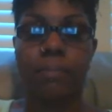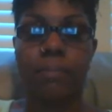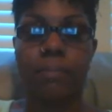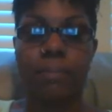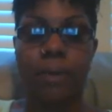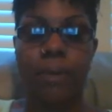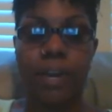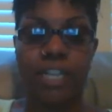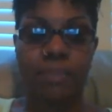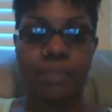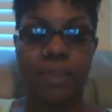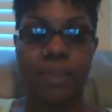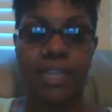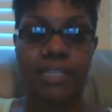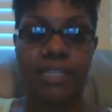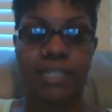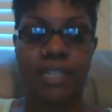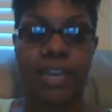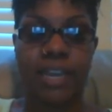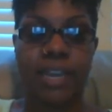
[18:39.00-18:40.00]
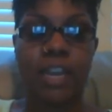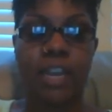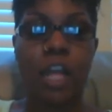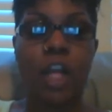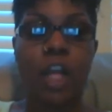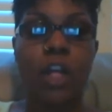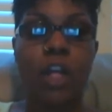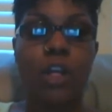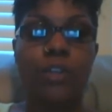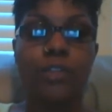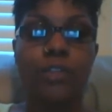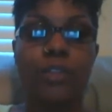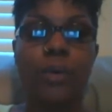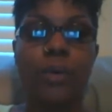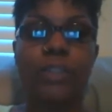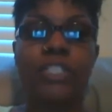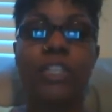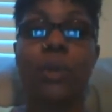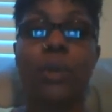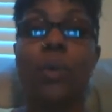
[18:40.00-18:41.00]
prospects that though
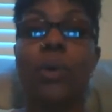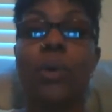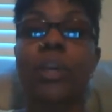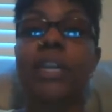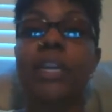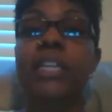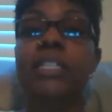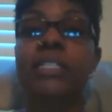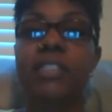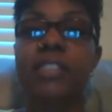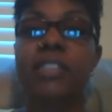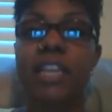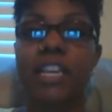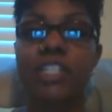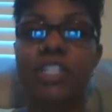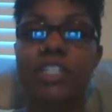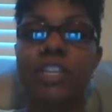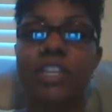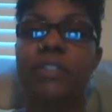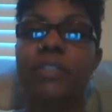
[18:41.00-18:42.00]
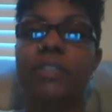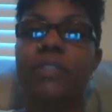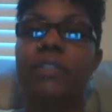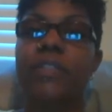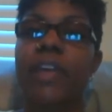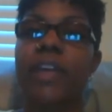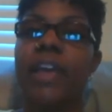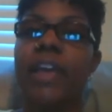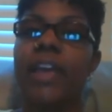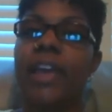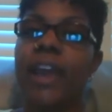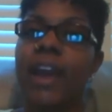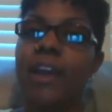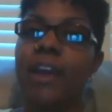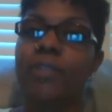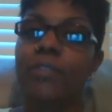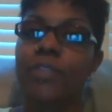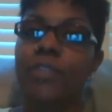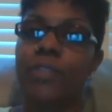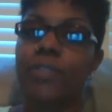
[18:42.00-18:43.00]
it's an organization,
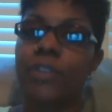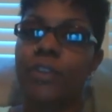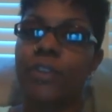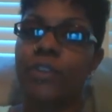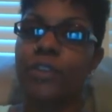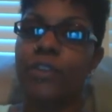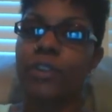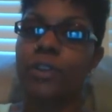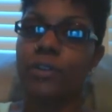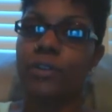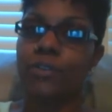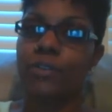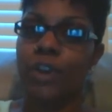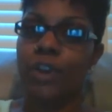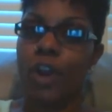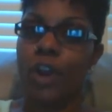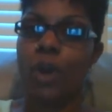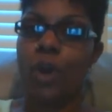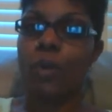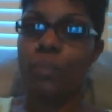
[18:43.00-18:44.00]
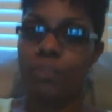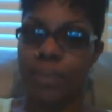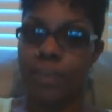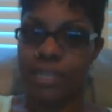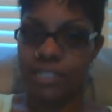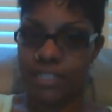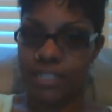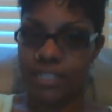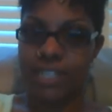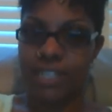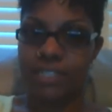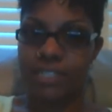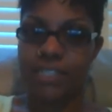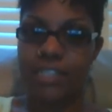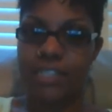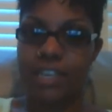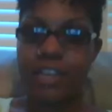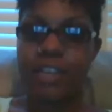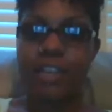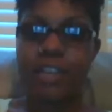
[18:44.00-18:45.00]
they're their own
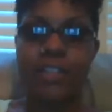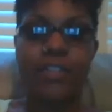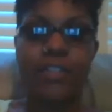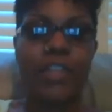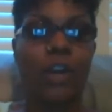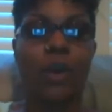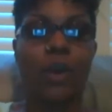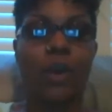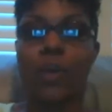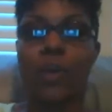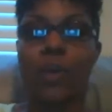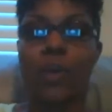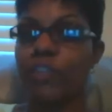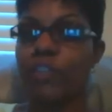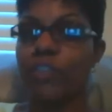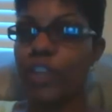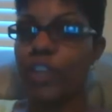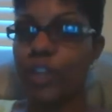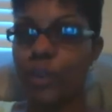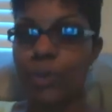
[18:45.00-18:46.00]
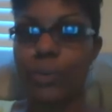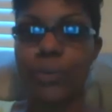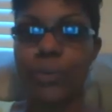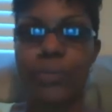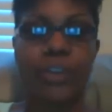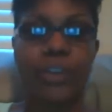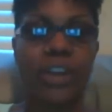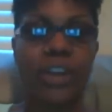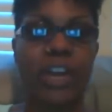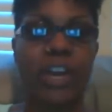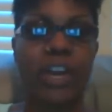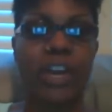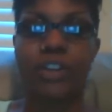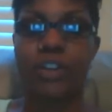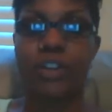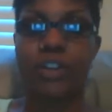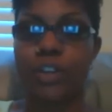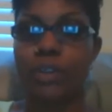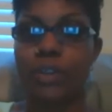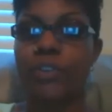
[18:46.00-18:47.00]
business. They don't work for you. They're not under
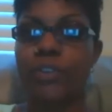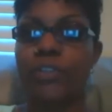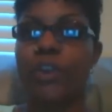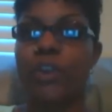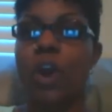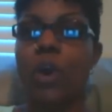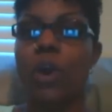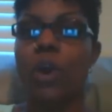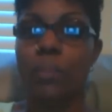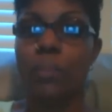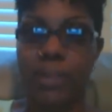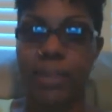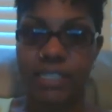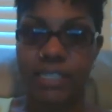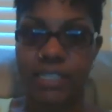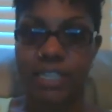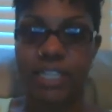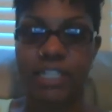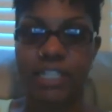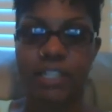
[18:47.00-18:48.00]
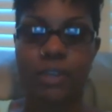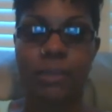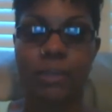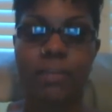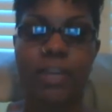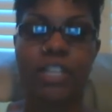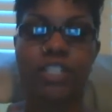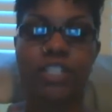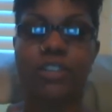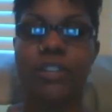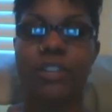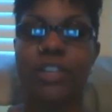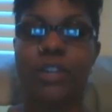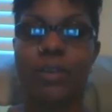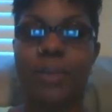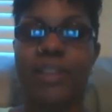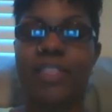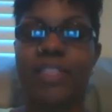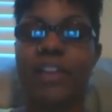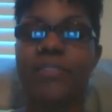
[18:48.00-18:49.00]
you. They're their own business. So make sure that you
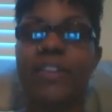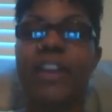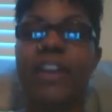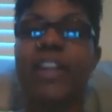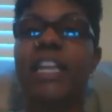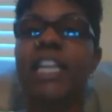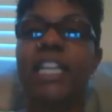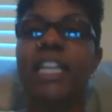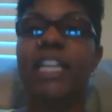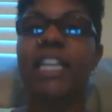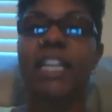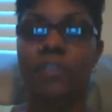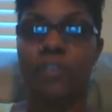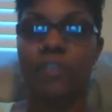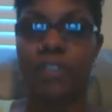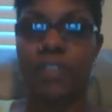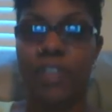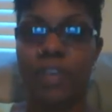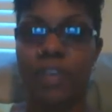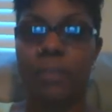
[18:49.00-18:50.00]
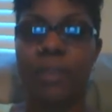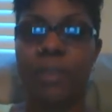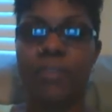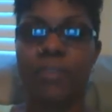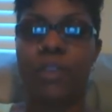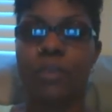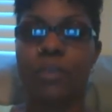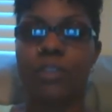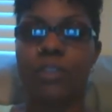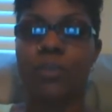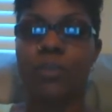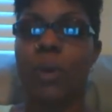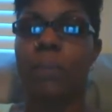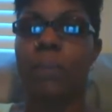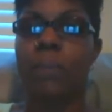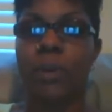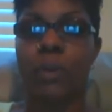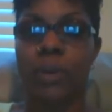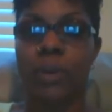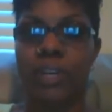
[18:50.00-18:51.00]
make that very clear for them, even though it's one
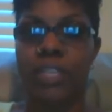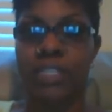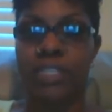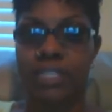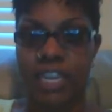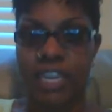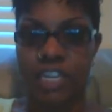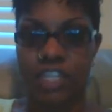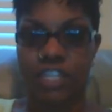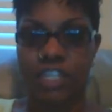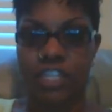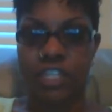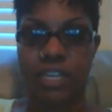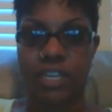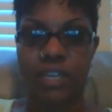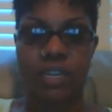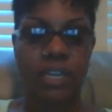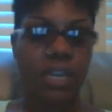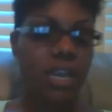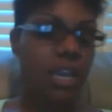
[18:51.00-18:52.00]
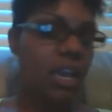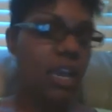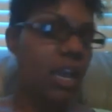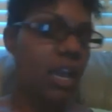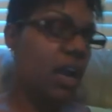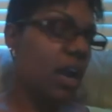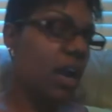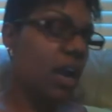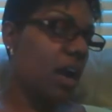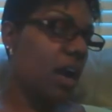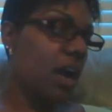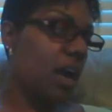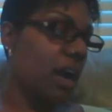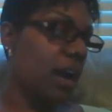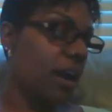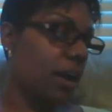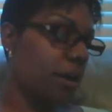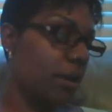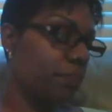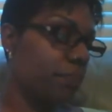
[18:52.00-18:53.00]
big organization.
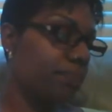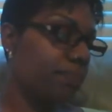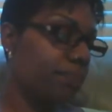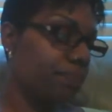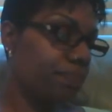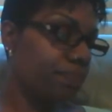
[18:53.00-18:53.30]
And